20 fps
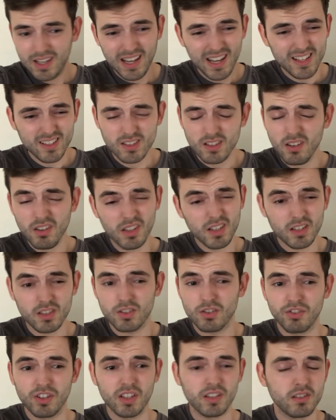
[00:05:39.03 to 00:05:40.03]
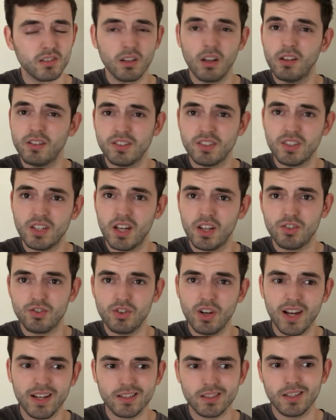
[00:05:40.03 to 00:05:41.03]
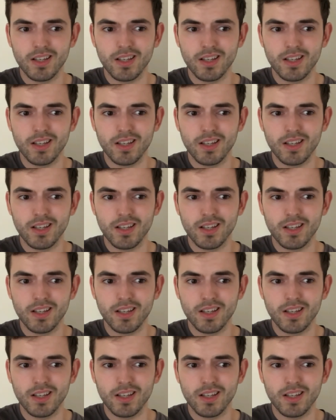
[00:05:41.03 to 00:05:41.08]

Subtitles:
I still think it's a really solid set of tracks.